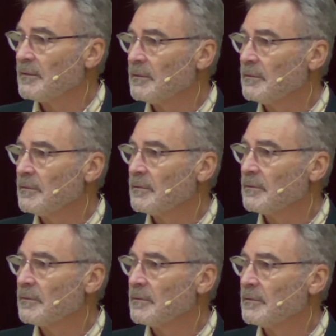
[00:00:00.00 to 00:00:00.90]

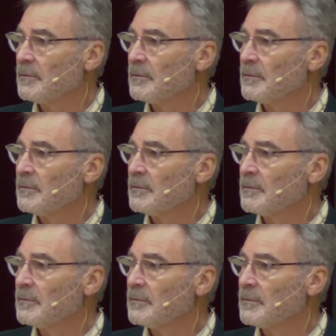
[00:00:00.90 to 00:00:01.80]

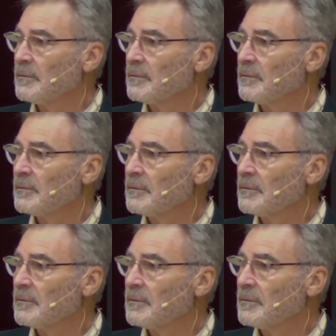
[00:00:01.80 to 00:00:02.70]

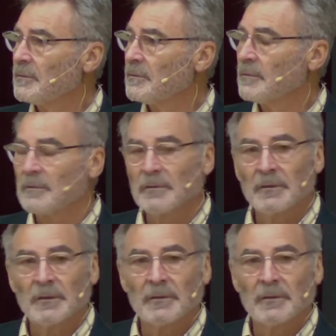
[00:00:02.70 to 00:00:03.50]
Nobody speaks.